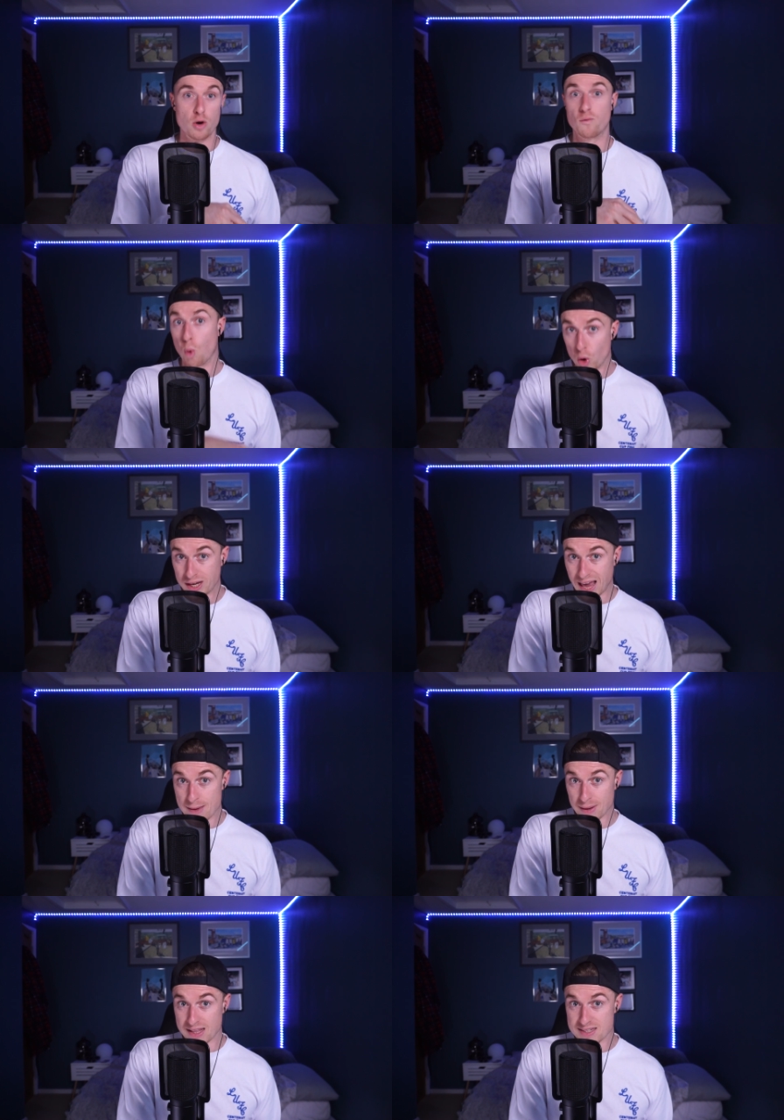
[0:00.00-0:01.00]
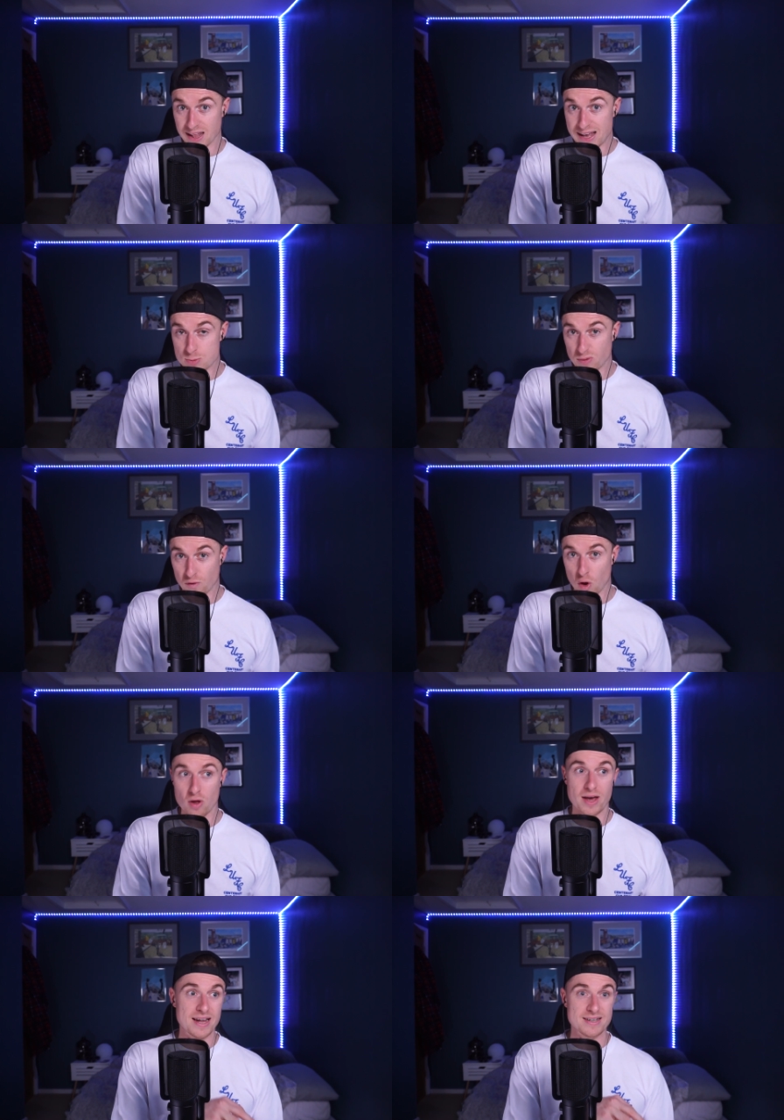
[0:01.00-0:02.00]
who've won a game against Leeds
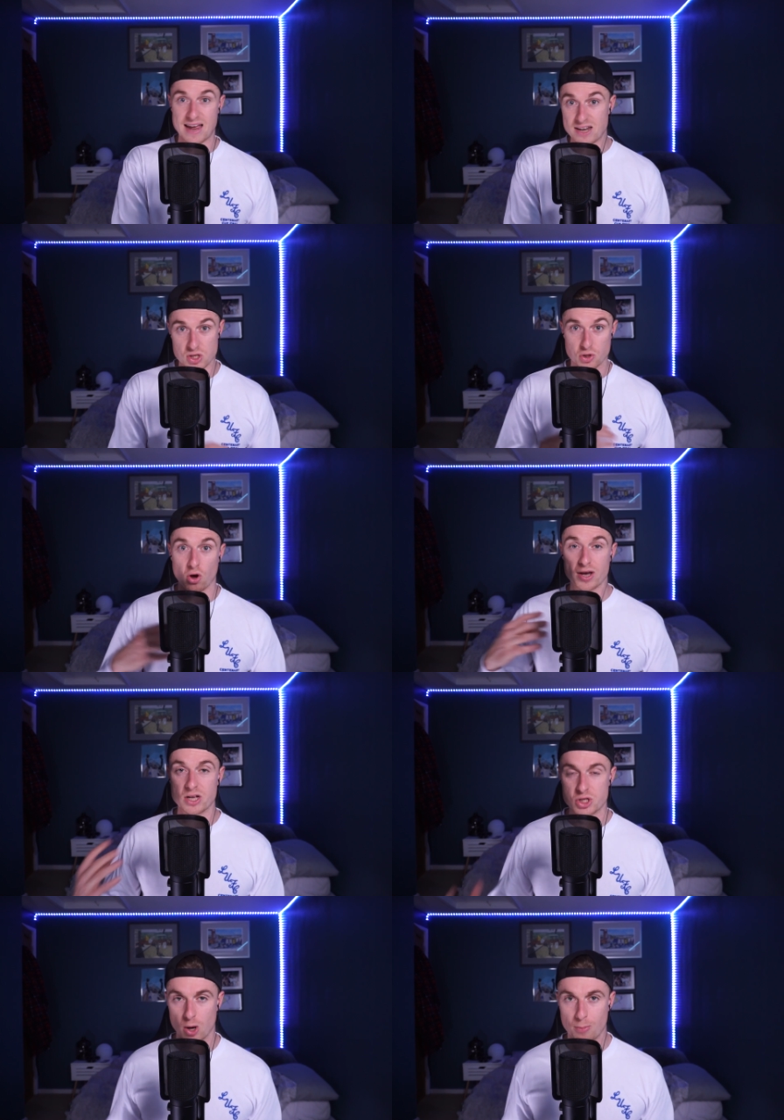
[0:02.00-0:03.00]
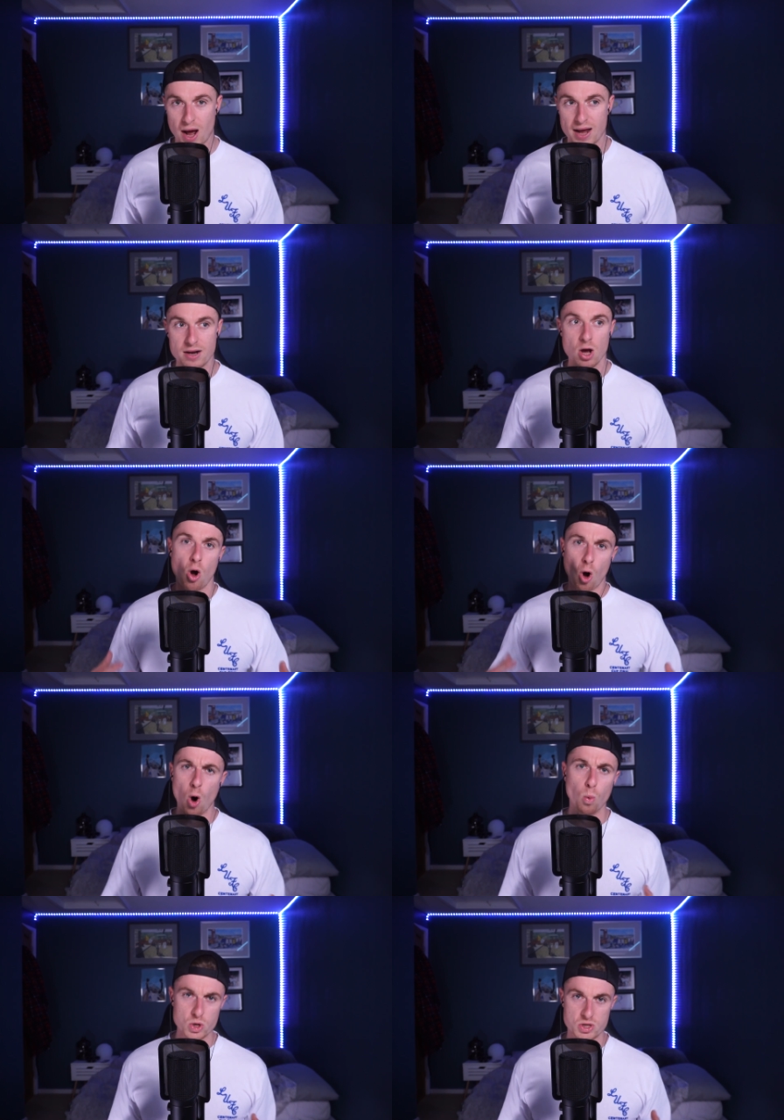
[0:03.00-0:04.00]
before in Denis Odoi and Joe Bryan,
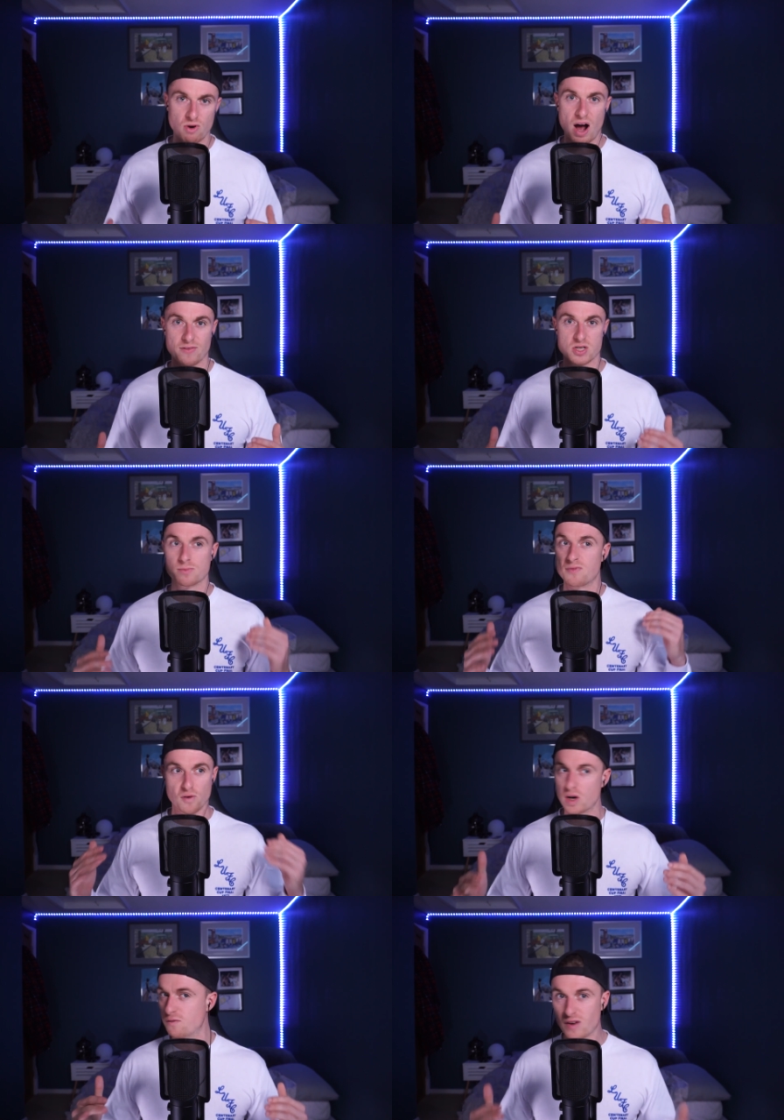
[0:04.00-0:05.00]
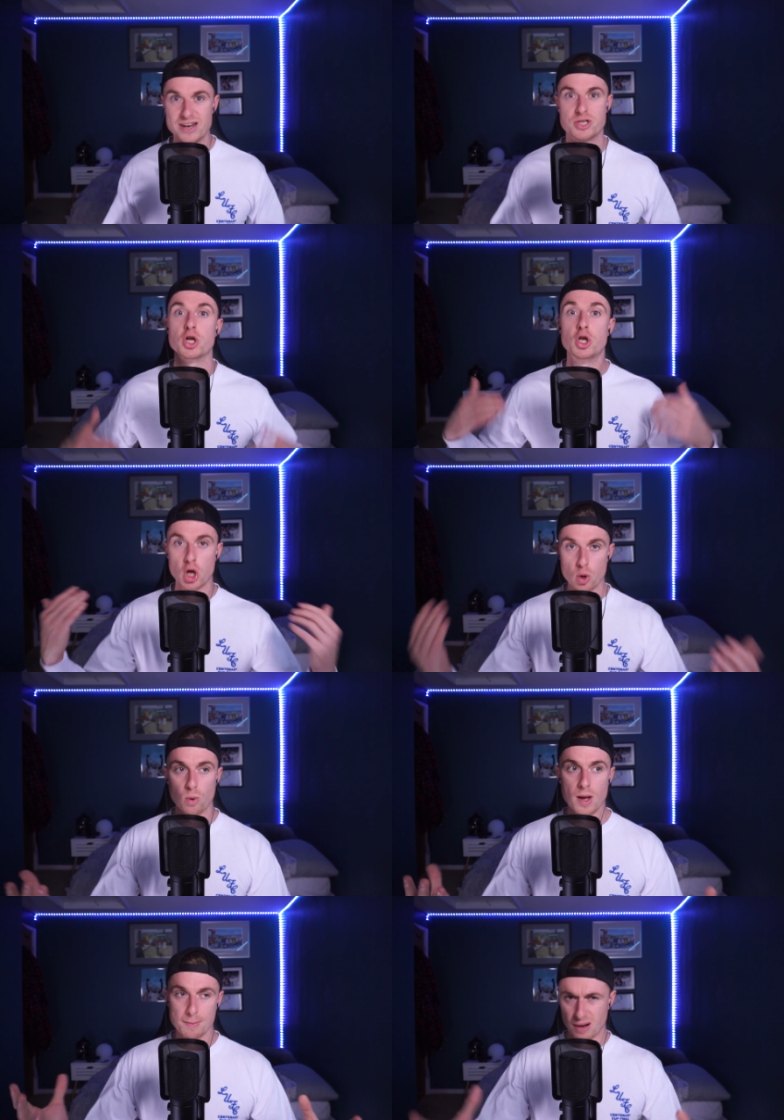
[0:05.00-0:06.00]
or would you rather some fully fledged
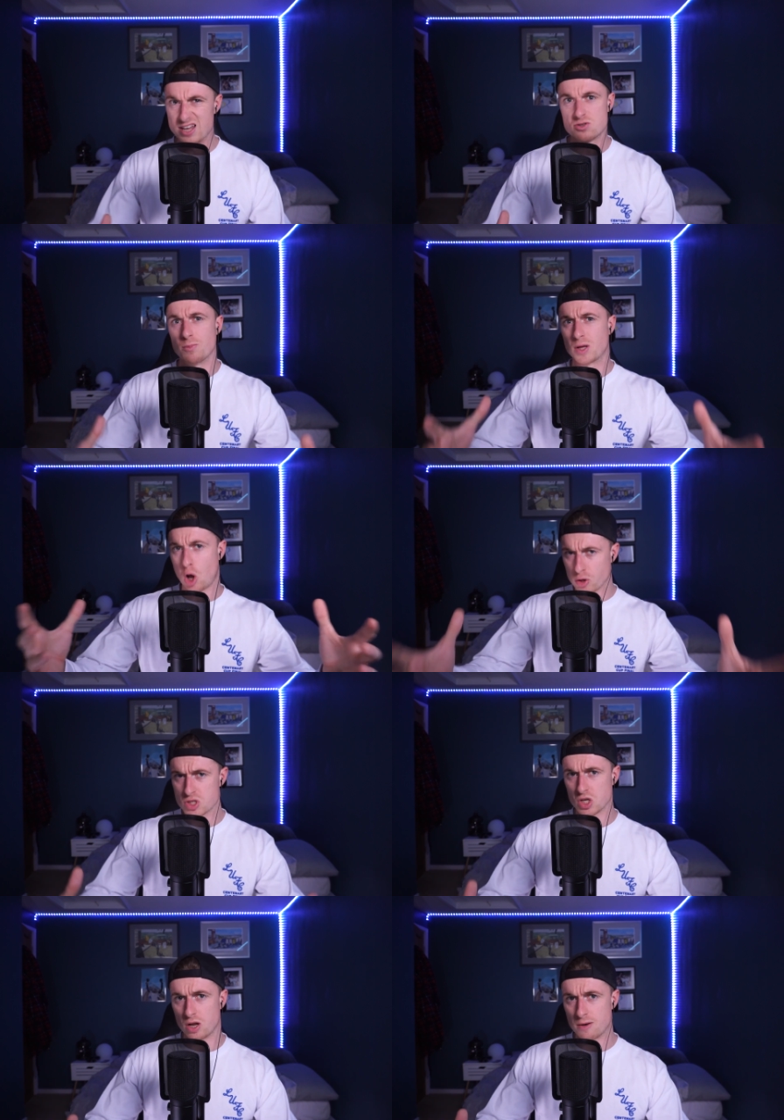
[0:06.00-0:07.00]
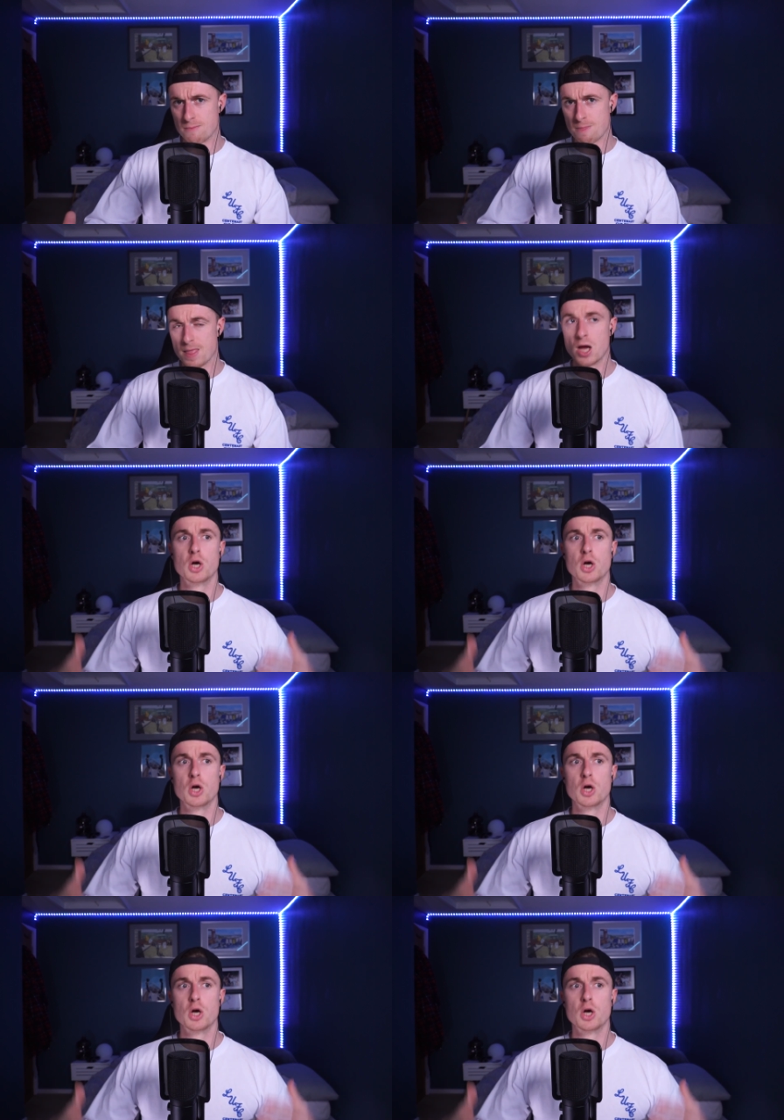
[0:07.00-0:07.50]
new players from the continent